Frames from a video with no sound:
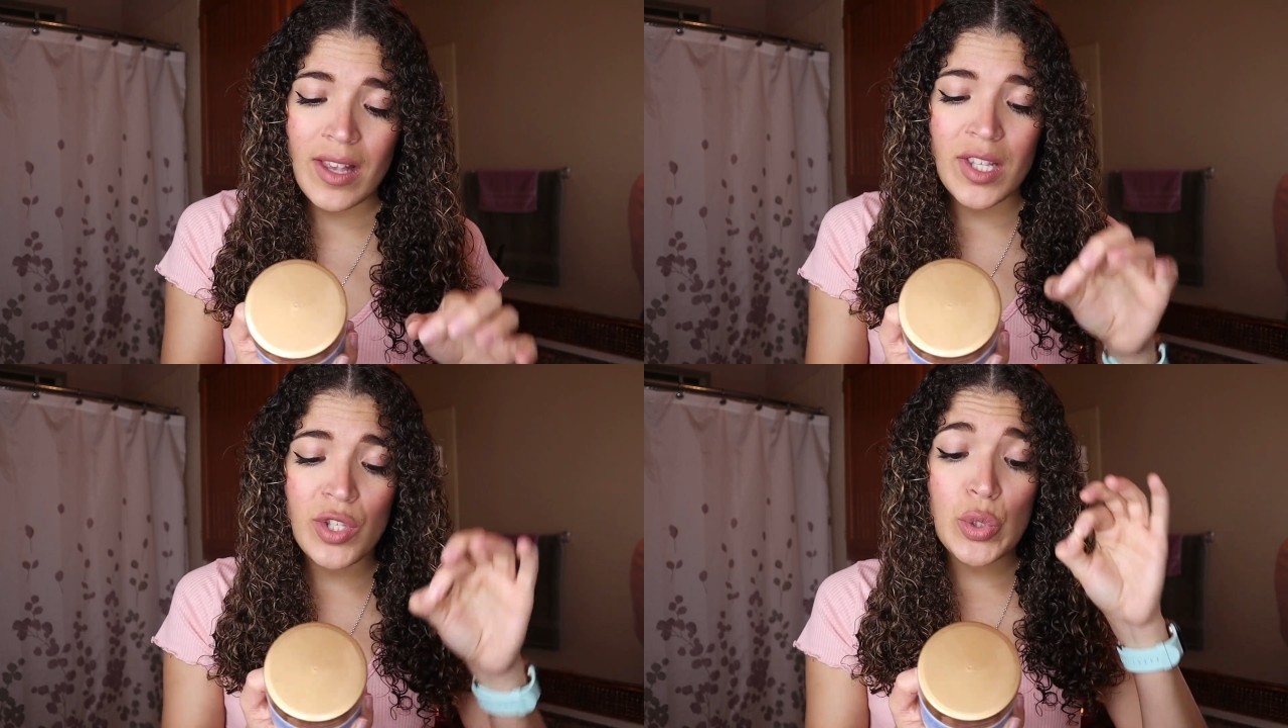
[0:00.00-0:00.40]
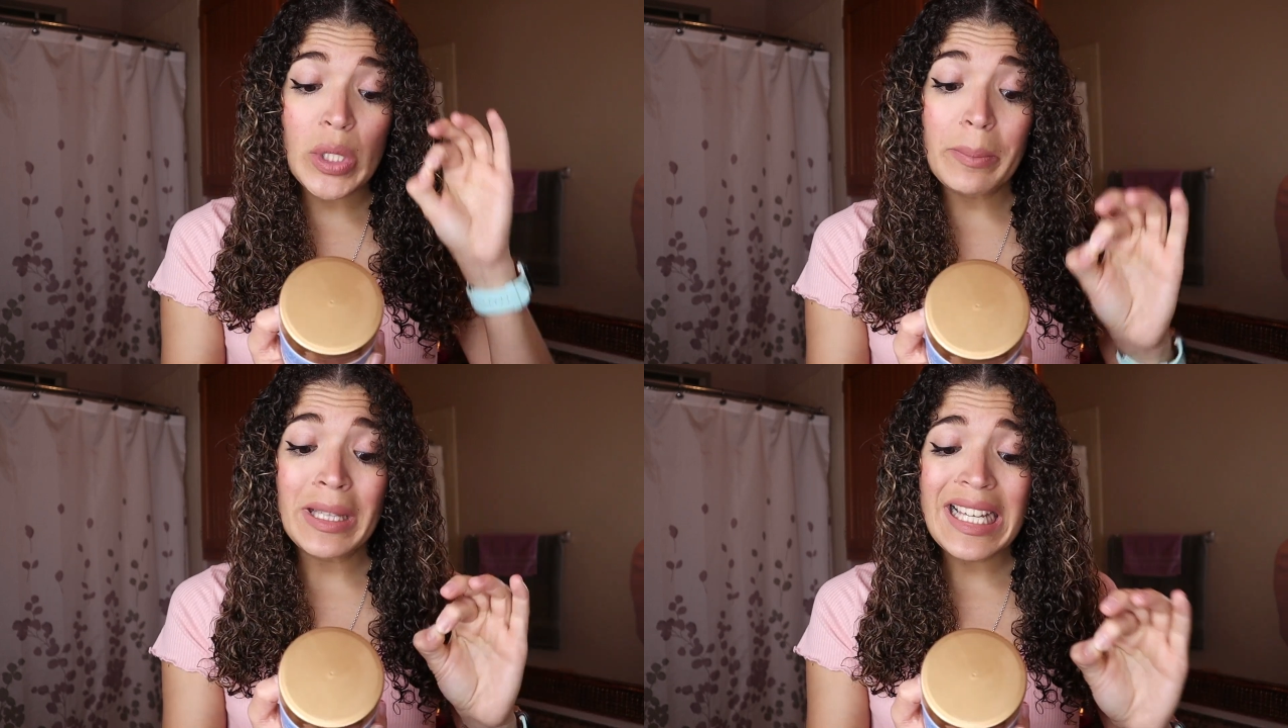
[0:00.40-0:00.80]

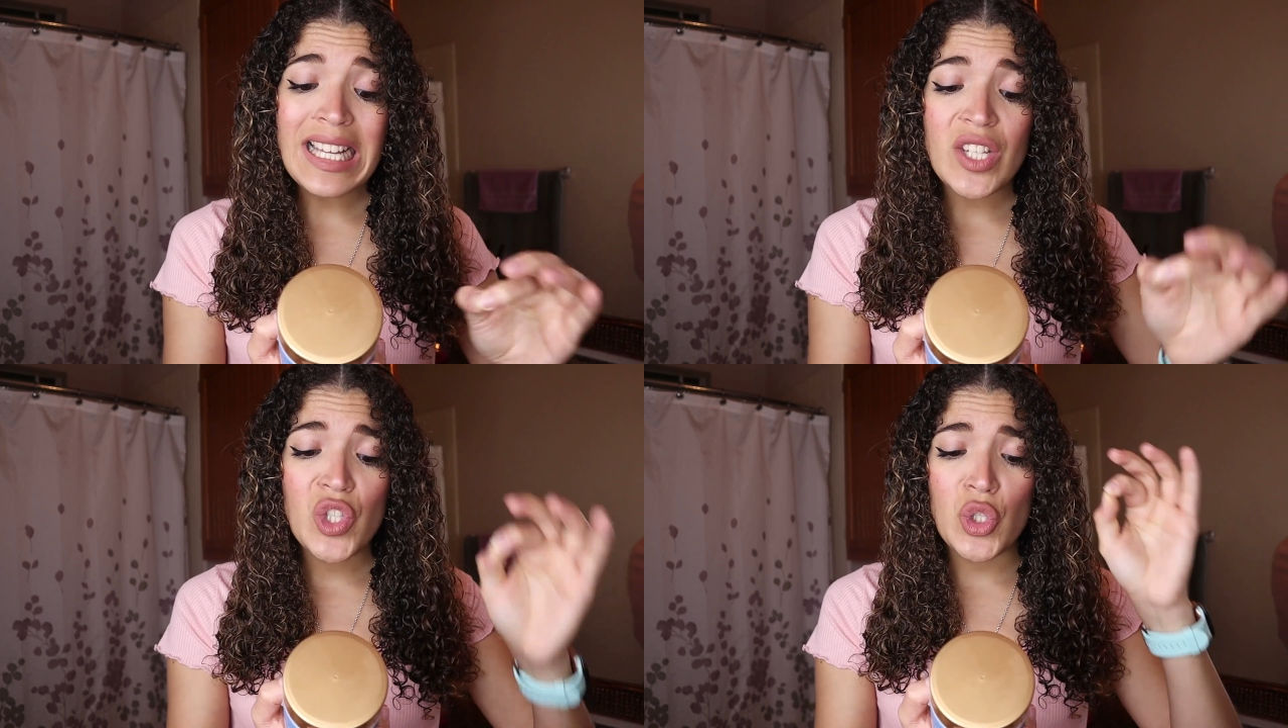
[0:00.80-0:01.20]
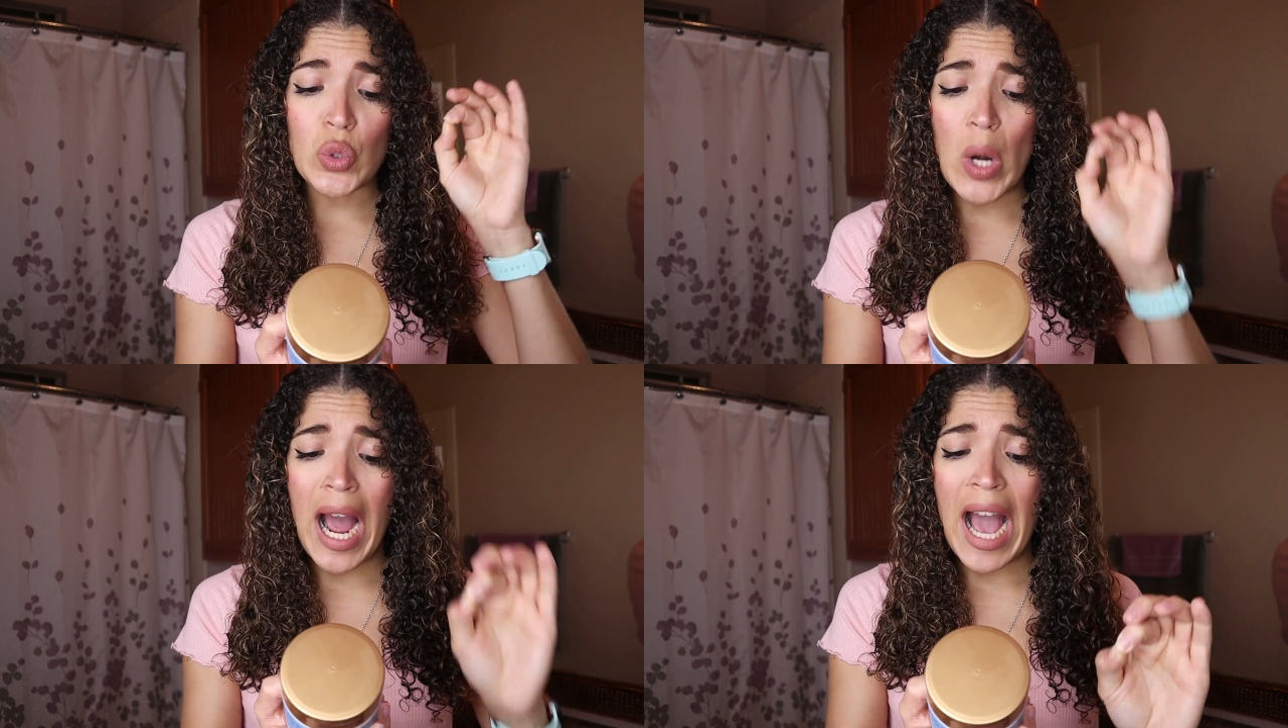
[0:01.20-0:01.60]
extremely
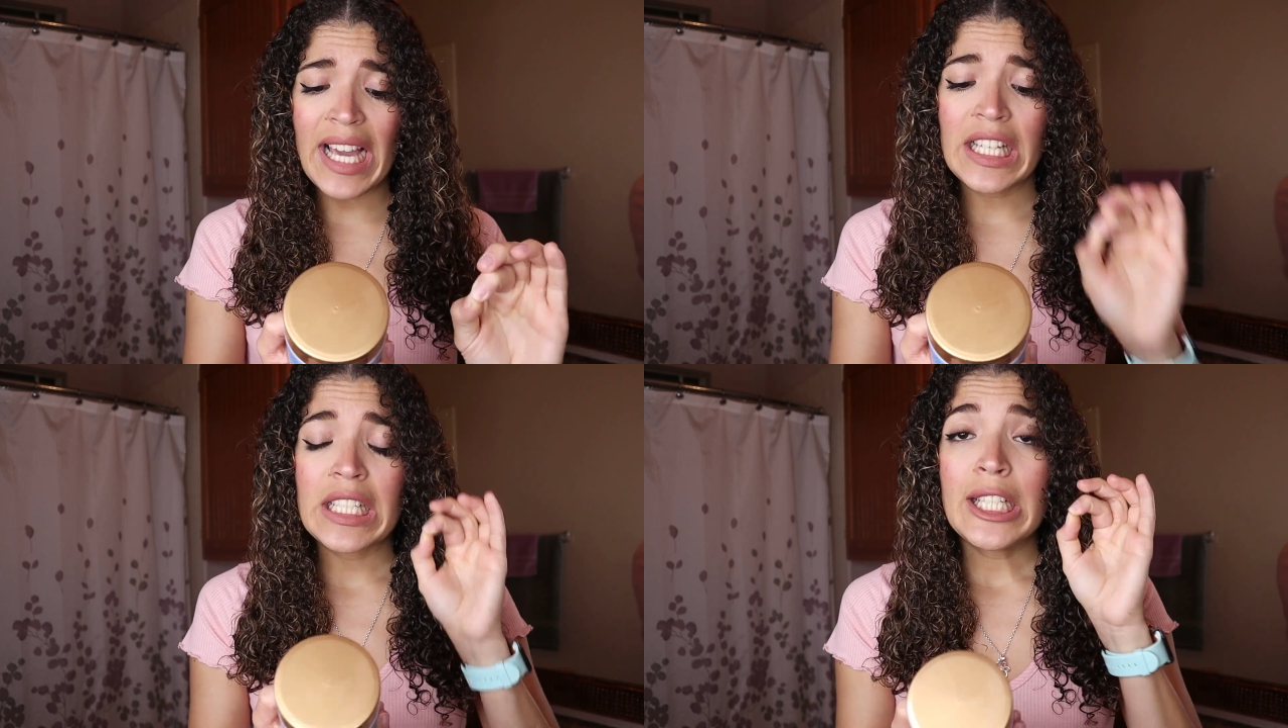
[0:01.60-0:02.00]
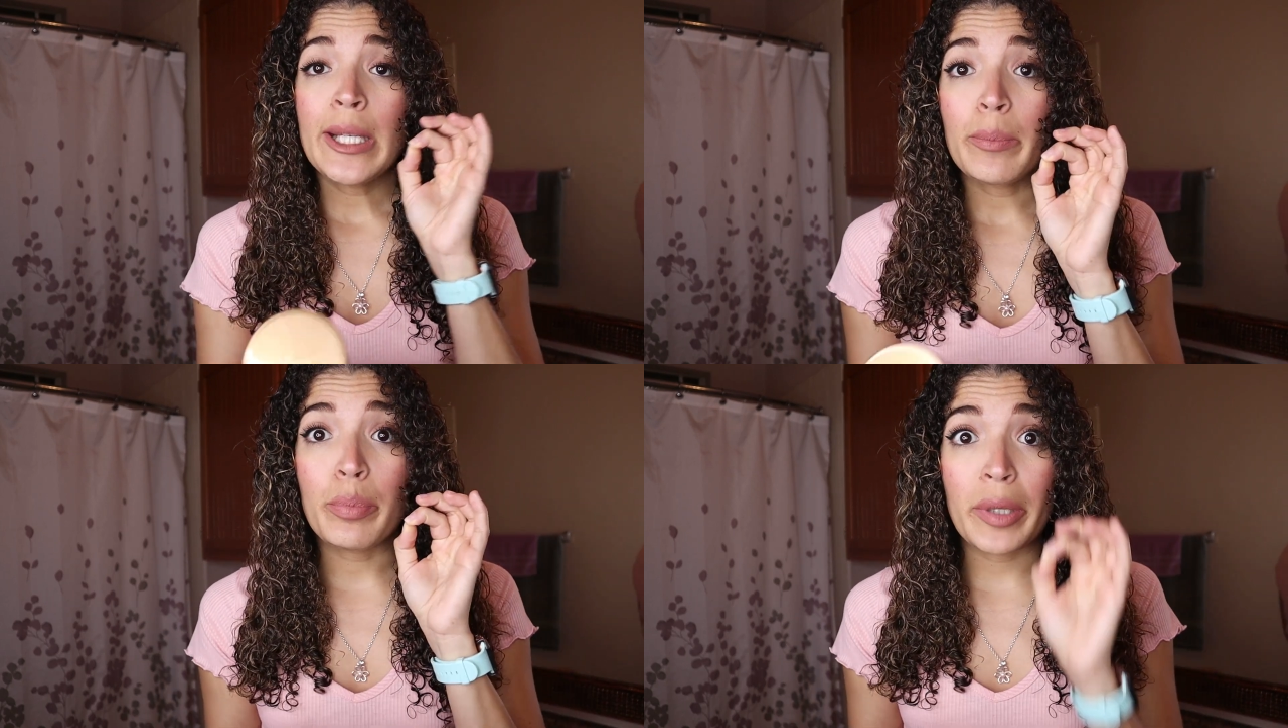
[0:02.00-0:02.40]
dry,
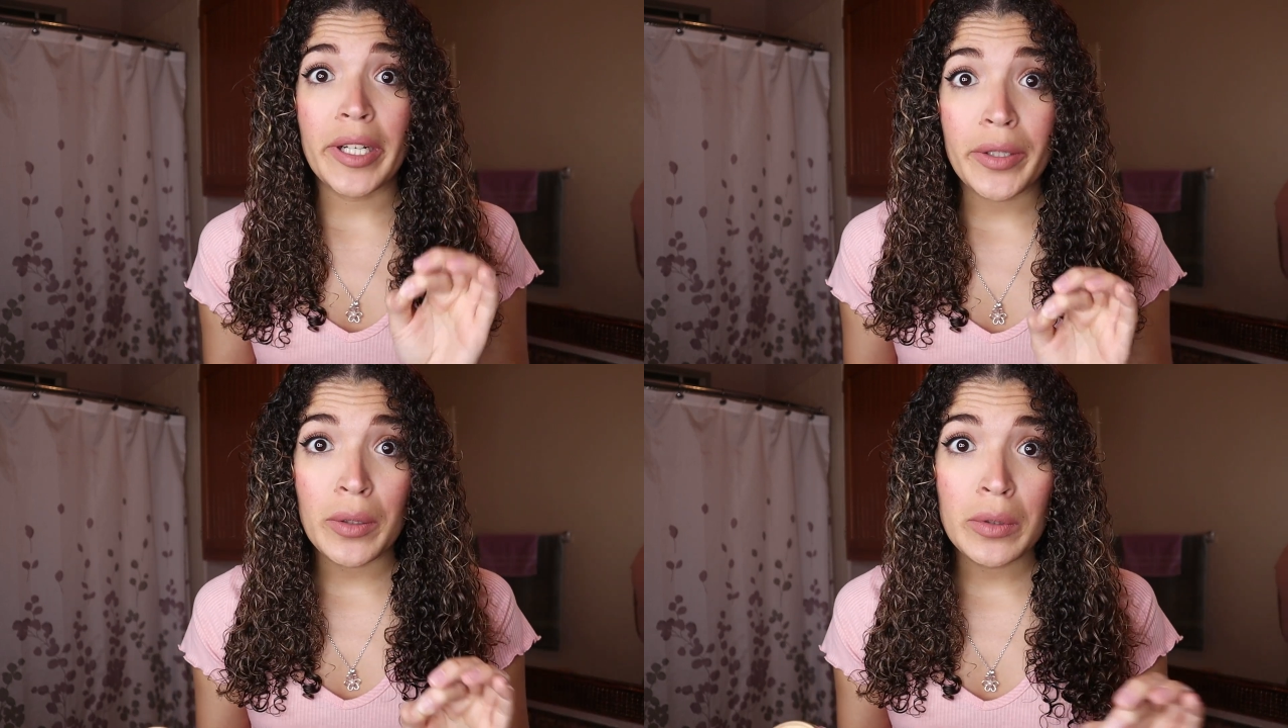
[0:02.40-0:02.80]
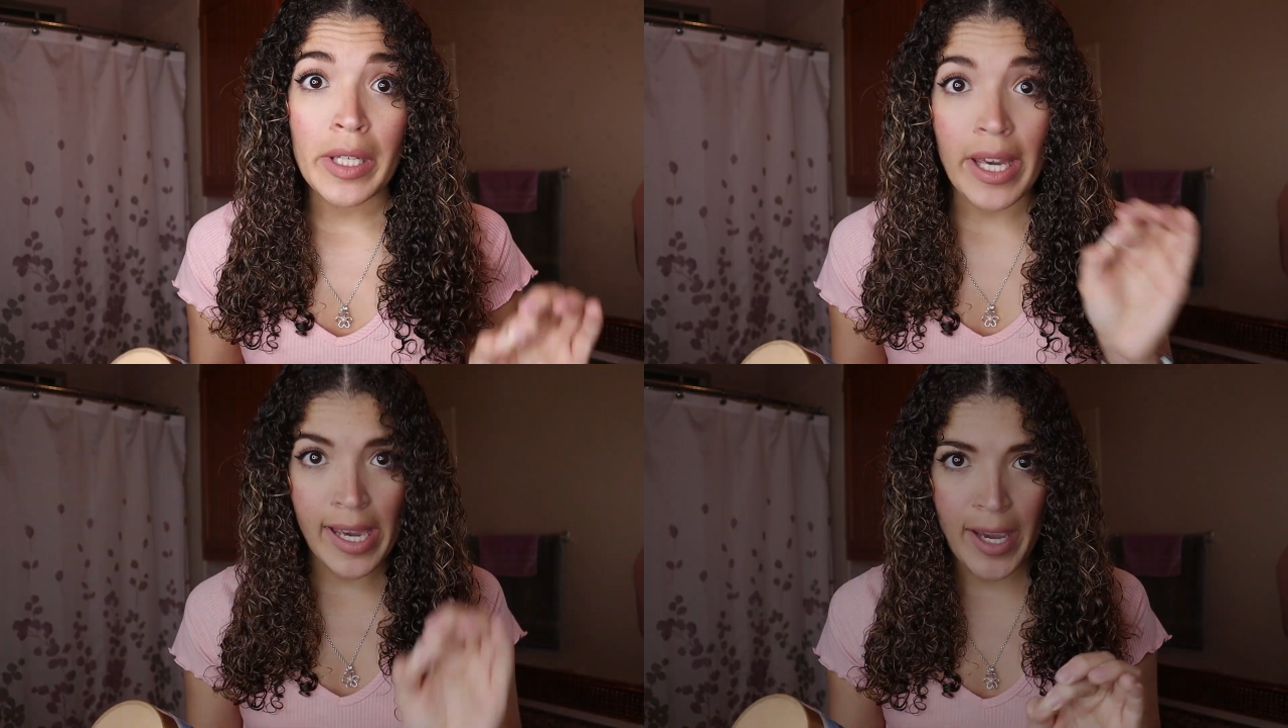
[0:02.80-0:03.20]
brittle
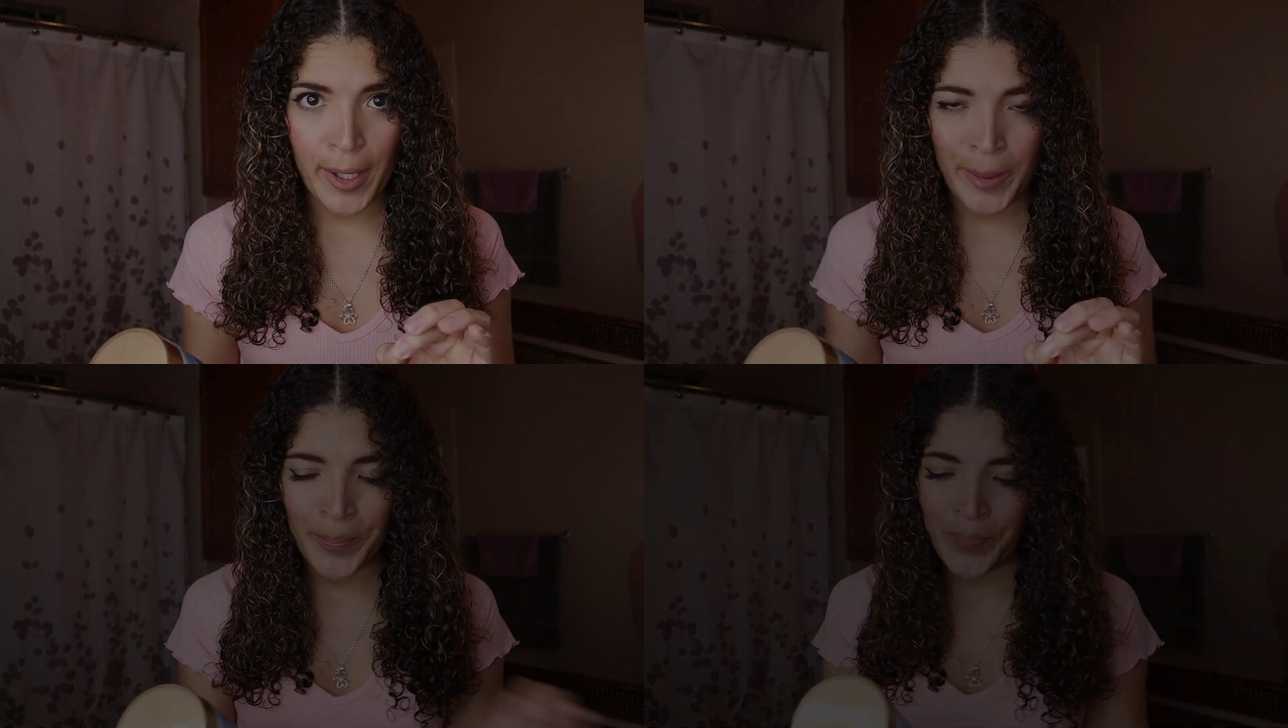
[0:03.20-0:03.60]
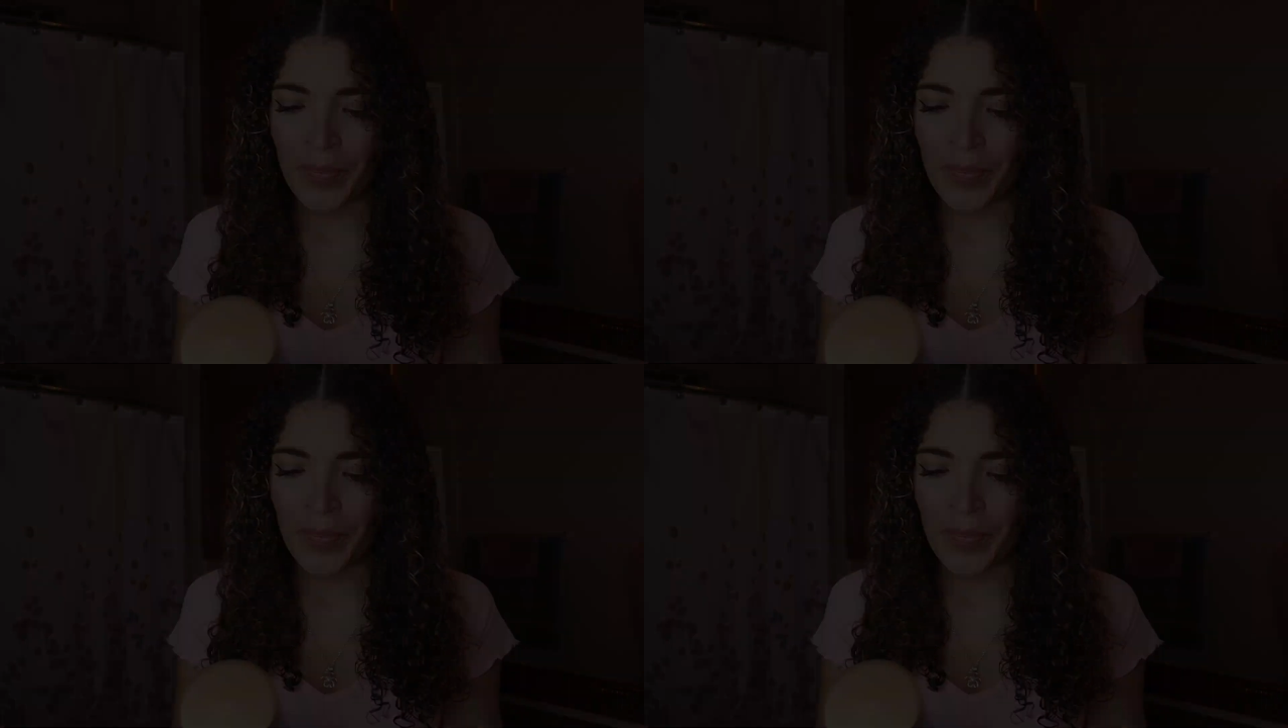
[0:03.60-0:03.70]
hair.